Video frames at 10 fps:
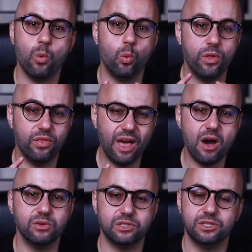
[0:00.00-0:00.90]

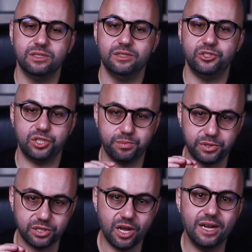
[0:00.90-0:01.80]
without
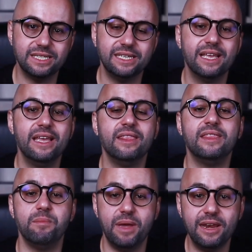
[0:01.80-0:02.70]
jeopardizing
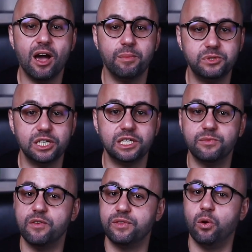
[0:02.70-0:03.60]
the main
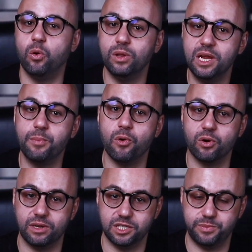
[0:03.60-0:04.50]
objective of the whole
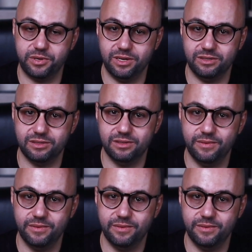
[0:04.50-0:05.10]
airport experience.